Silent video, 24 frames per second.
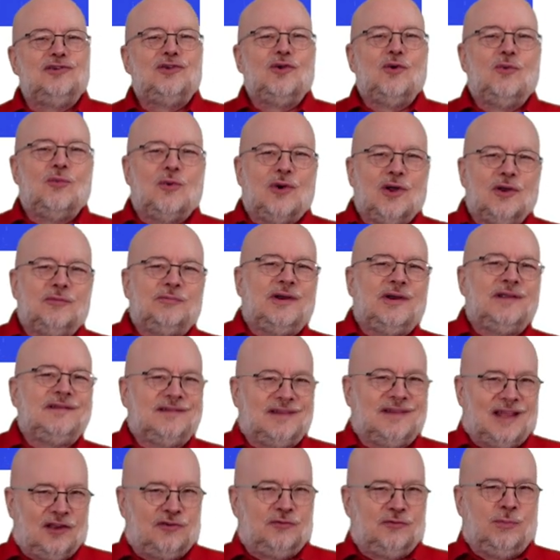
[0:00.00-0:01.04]
your WordPress
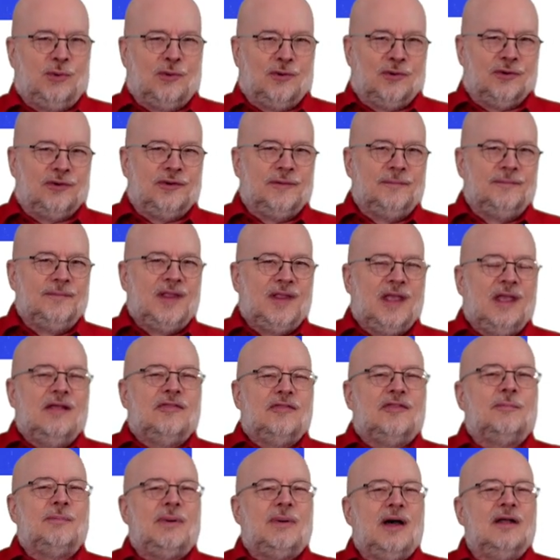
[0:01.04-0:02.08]
dashboard.
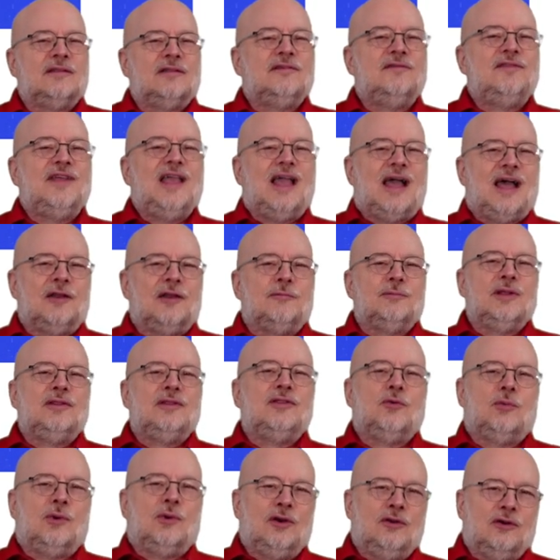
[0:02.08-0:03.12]
The part of the admin
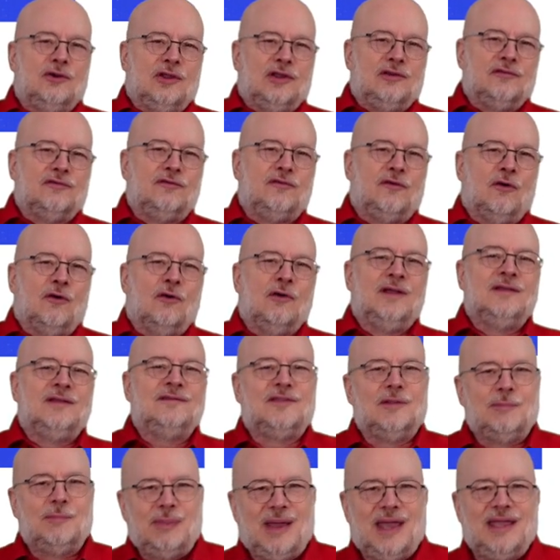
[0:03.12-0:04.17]
that we're looking for is
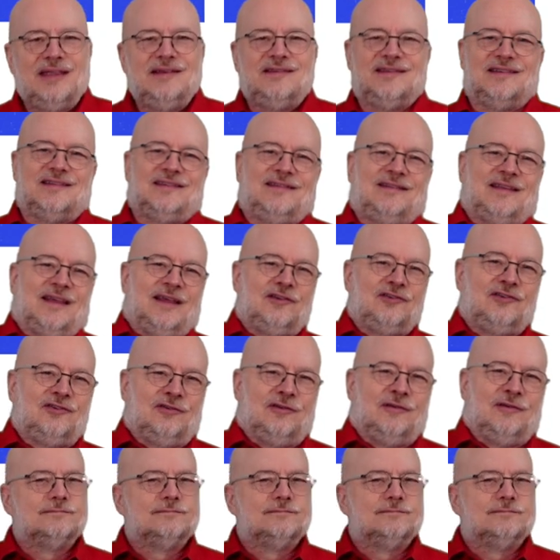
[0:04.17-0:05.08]
the Pages section.